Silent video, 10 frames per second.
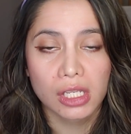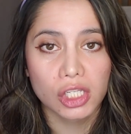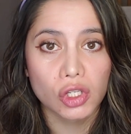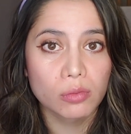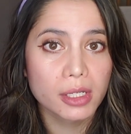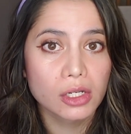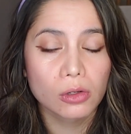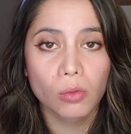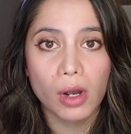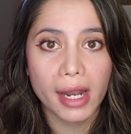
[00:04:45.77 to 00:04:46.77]
human
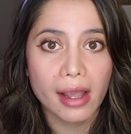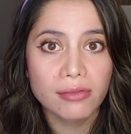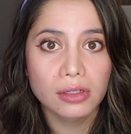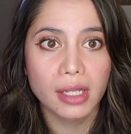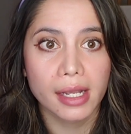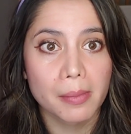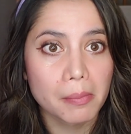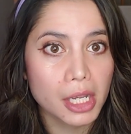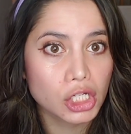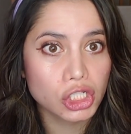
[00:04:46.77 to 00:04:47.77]
or whatever, like a
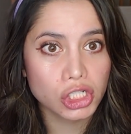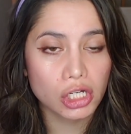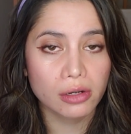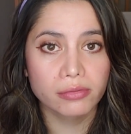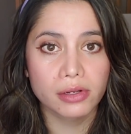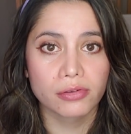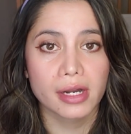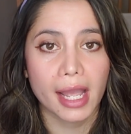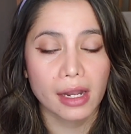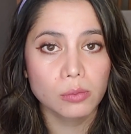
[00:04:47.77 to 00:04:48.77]
mixture of different
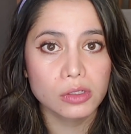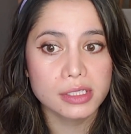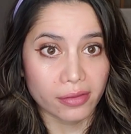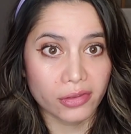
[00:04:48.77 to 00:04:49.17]
animals.